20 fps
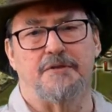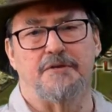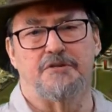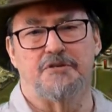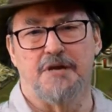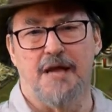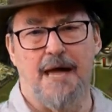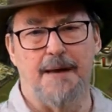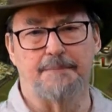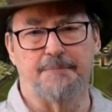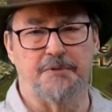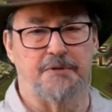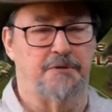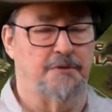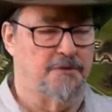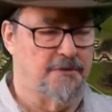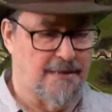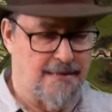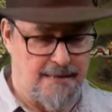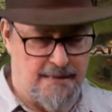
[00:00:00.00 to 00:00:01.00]
over the
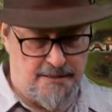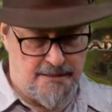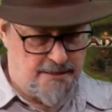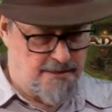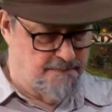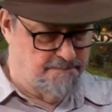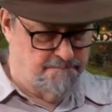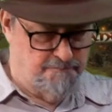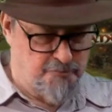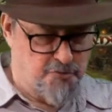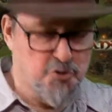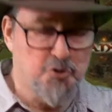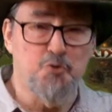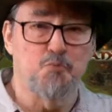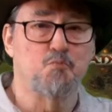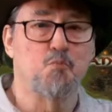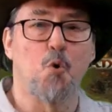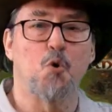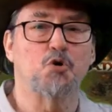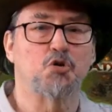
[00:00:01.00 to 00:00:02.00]
chapter, kind of
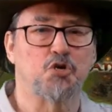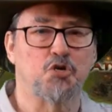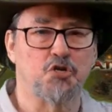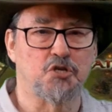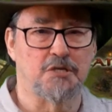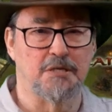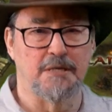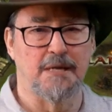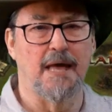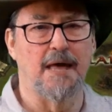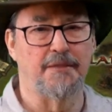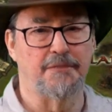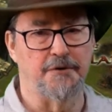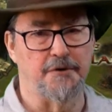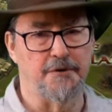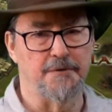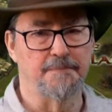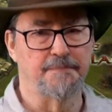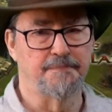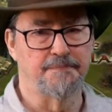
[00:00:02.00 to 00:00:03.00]
smooshed
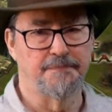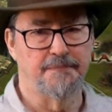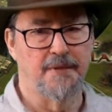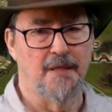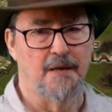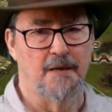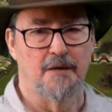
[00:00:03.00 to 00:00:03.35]
together,